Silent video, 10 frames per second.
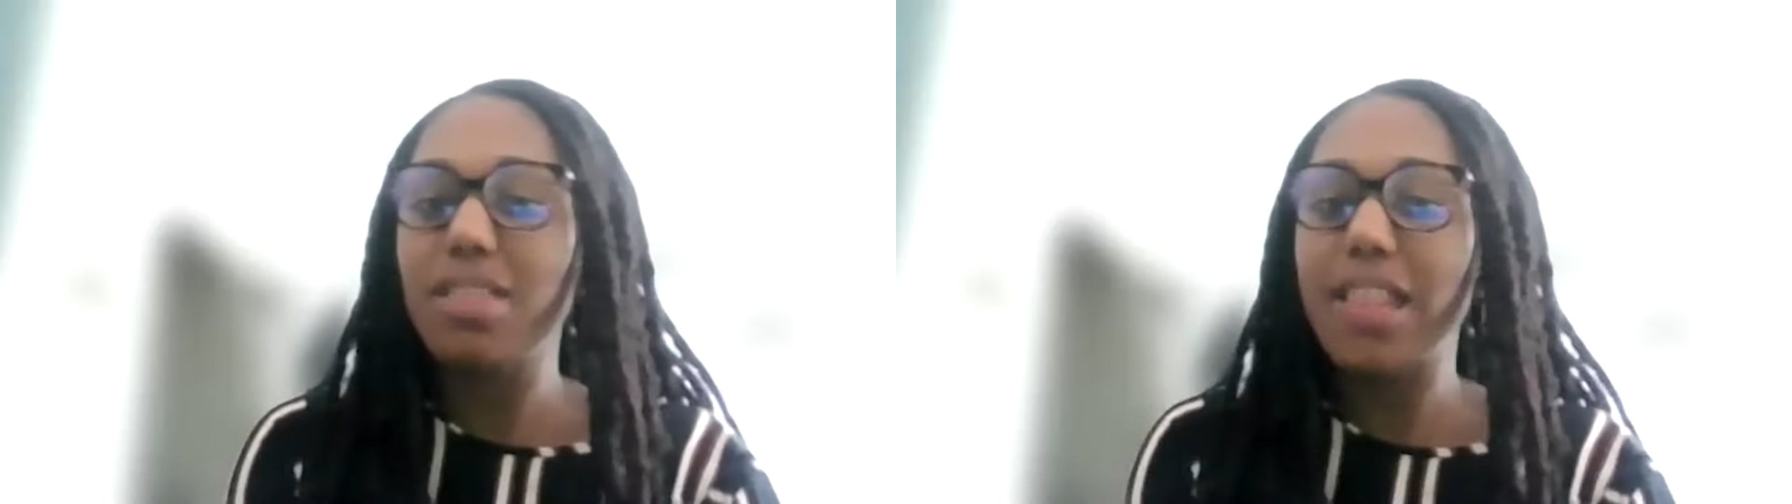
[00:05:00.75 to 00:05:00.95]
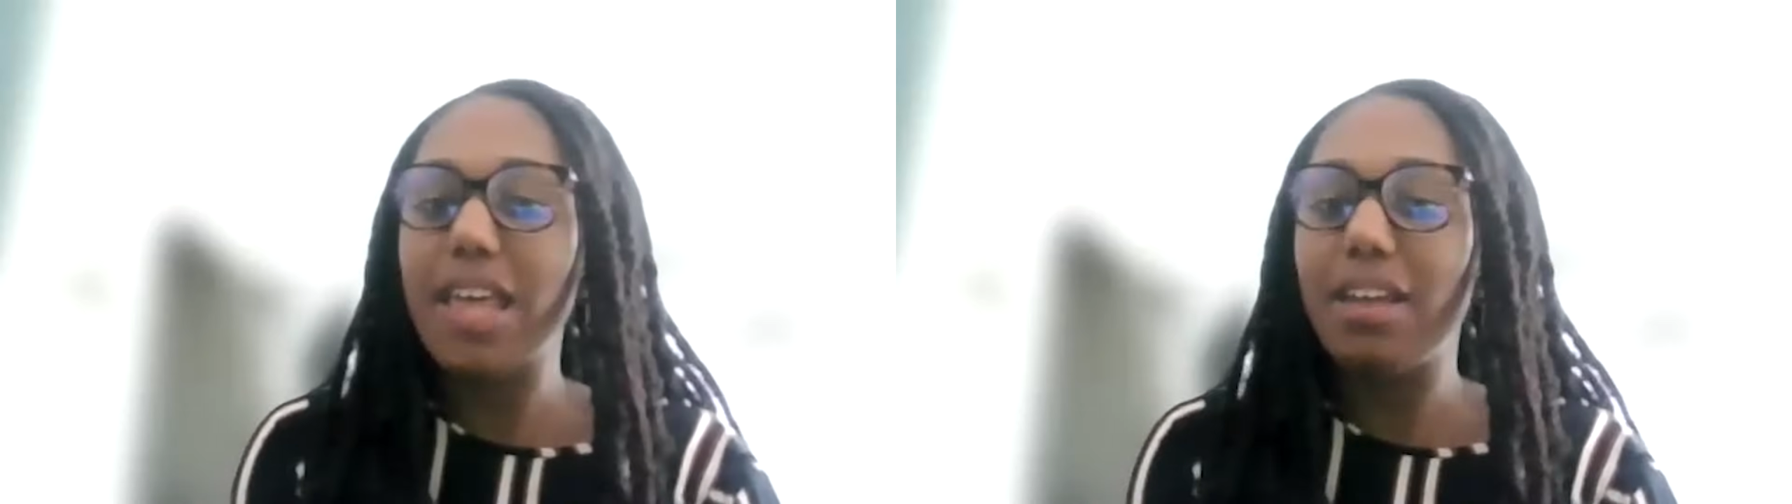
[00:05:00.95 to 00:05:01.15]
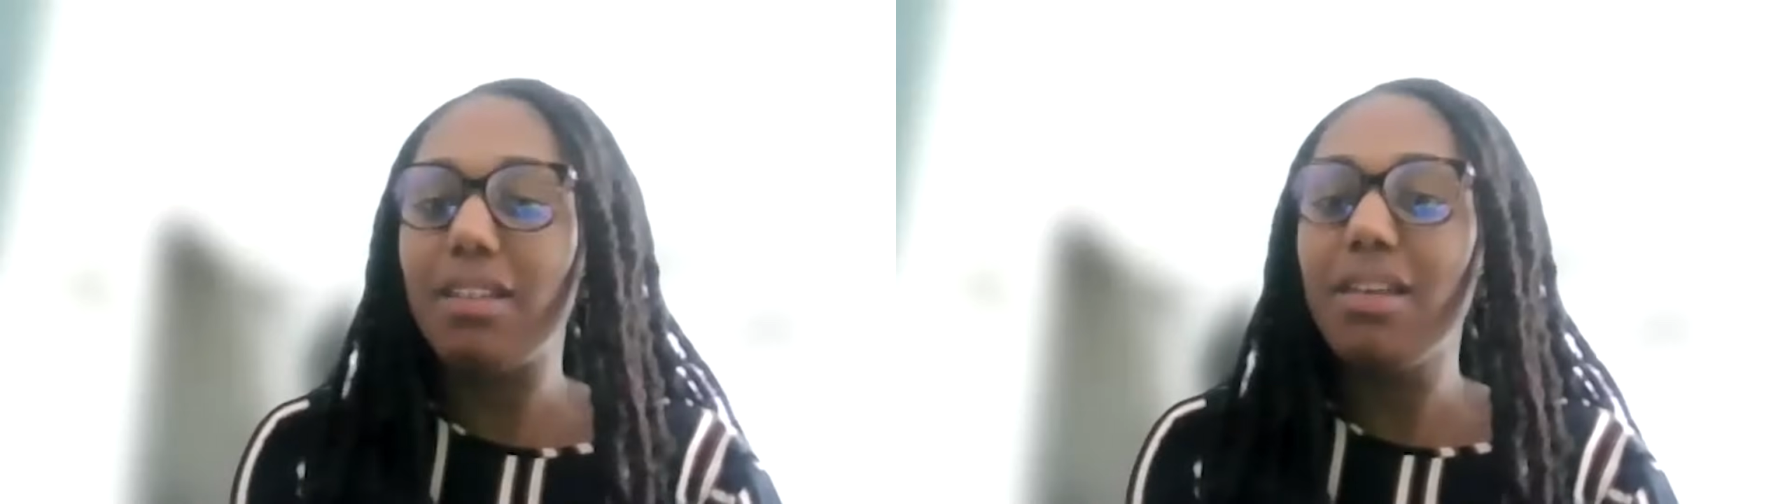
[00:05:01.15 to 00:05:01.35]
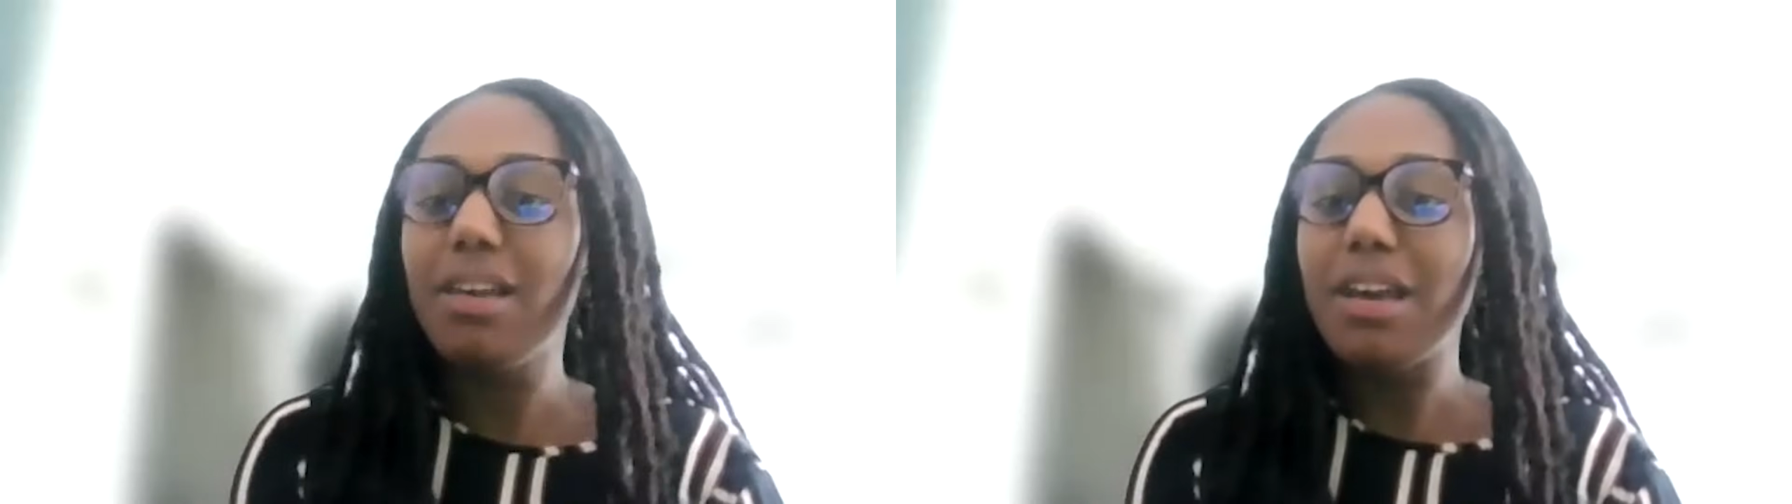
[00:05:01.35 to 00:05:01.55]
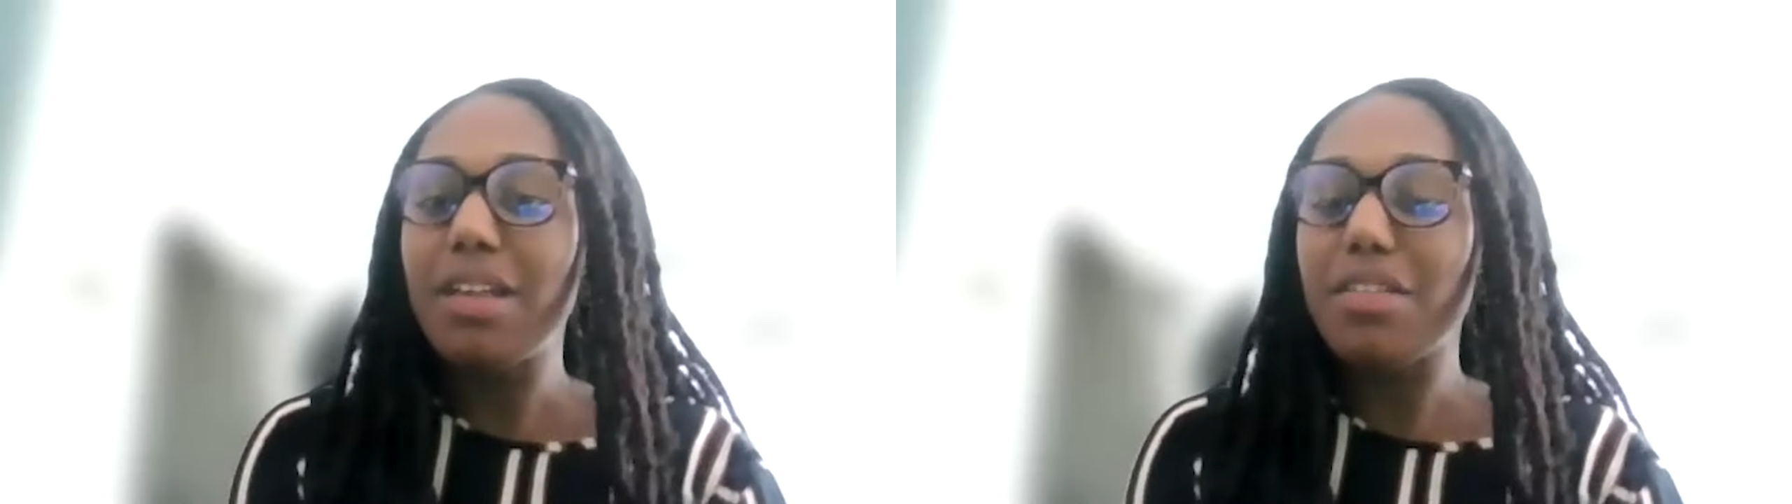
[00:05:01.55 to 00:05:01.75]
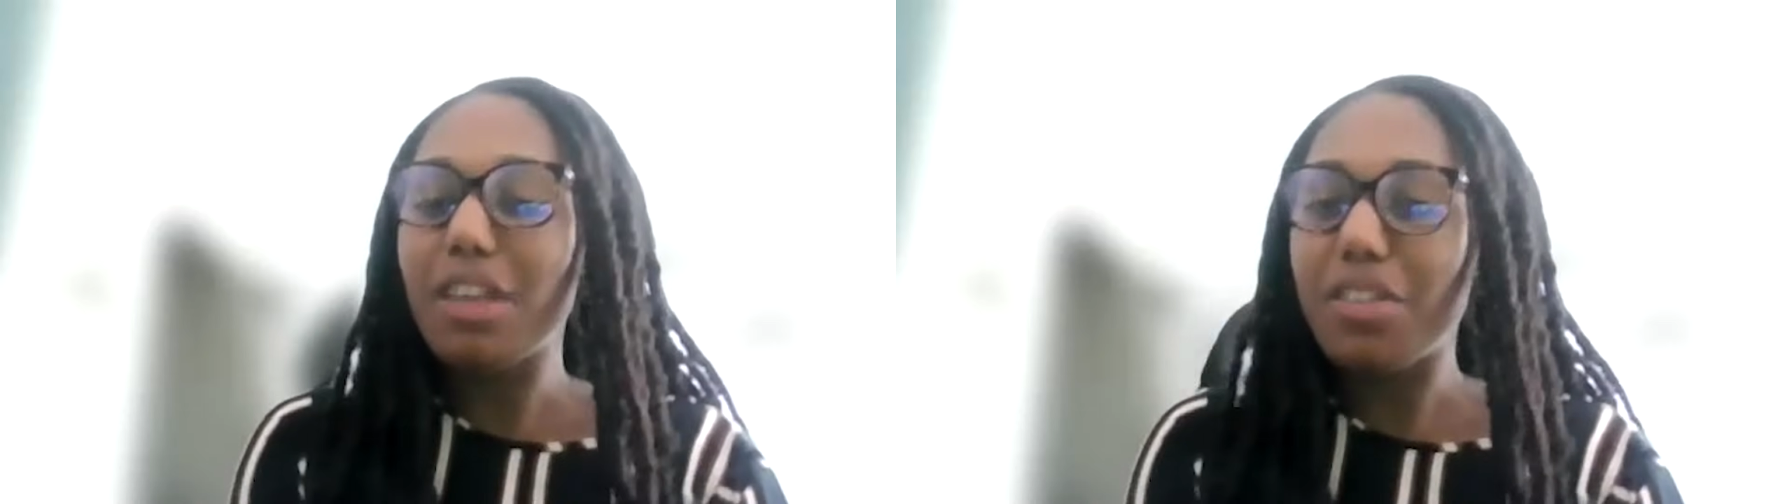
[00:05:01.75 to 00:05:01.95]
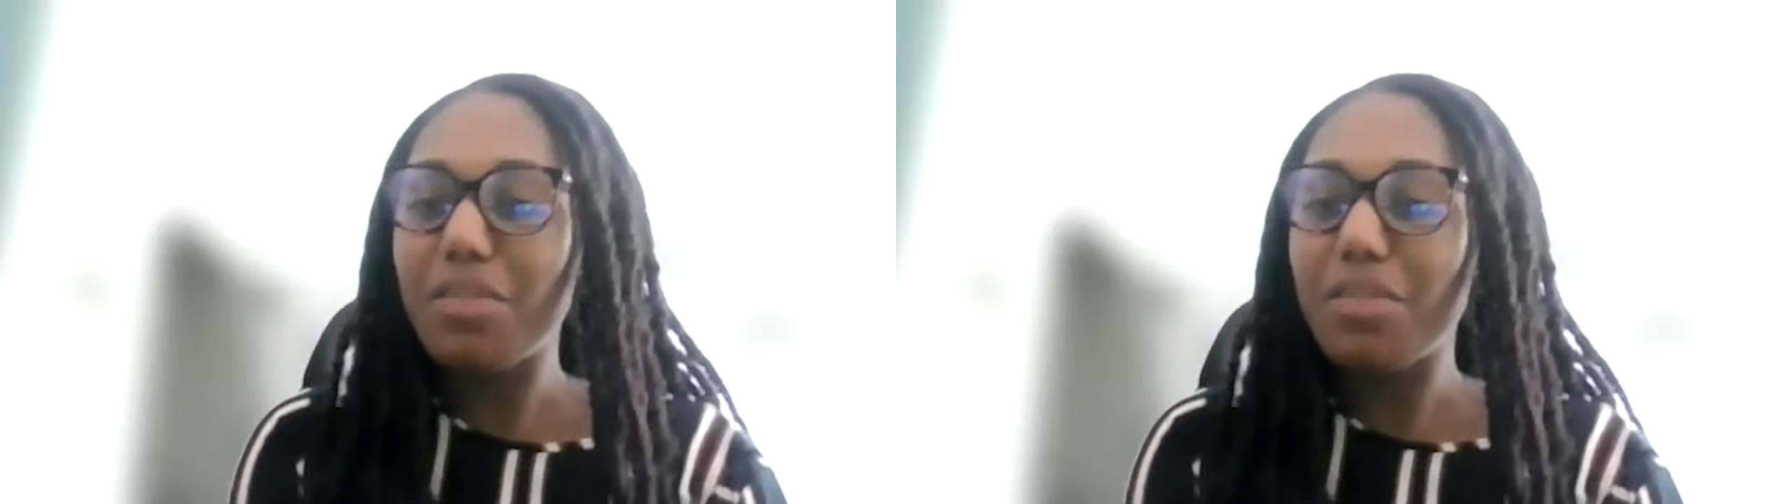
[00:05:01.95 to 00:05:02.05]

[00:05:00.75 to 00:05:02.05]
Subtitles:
and then decided